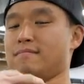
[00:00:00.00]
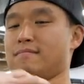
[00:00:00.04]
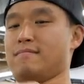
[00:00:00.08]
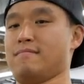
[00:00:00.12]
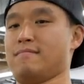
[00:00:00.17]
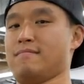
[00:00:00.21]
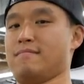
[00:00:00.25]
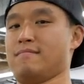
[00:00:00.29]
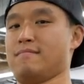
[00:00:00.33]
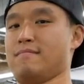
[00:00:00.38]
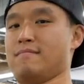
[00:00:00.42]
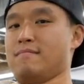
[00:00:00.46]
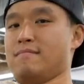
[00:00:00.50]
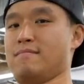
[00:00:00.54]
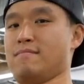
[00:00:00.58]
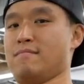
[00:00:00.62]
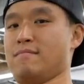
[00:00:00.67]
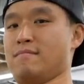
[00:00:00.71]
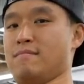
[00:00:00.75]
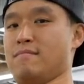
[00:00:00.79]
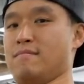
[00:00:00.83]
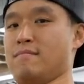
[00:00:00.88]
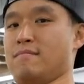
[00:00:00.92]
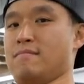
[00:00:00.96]

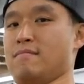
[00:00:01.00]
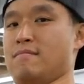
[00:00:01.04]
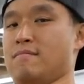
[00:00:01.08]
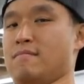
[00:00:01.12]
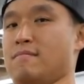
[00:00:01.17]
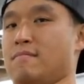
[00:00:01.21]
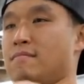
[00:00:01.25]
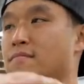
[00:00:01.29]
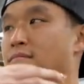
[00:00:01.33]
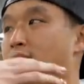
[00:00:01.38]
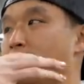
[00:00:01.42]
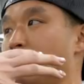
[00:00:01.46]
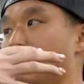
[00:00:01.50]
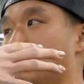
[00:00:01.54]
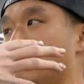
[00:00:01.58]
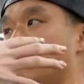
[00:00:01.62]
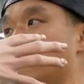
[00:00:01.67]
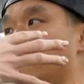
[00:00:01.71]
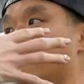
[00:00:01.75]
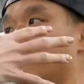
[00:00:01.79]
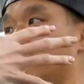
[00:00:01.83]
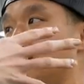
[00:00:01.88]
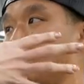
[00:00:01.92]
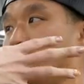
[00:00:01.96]

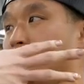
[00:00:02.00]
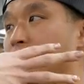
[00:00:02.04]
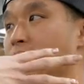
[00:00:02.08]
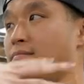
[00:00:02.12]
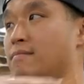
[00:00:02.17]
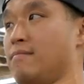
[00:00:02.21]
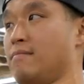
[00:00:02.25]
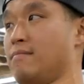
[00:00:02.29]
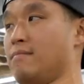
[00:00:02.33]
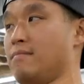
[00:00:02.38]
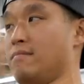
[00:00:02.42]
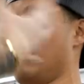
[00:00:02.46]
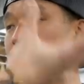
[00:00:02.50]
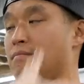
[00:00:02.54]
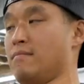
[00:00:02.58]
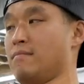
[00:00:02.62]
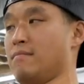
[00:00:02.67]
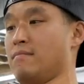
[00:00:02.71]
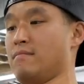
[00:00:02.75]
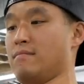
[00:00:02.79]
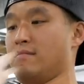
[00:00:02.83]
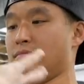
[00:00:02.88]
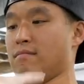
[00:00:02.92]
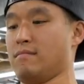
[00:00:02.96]

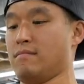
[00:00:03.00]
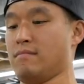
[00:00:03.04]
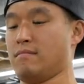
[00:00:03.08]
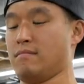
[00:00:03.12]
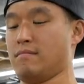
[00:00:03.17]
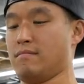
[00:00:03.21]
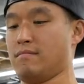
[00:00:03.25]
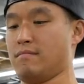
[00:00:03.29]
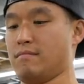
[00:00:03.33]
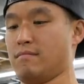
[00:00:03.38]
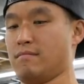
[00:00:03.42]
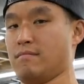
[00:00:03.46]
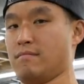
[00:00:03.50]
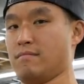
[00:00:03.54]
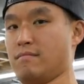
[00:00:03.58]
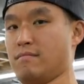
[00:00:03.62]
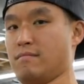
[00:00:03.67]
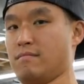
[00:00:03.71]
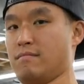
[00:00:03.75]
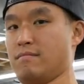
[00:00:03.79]
No words are spoken by the person on screen.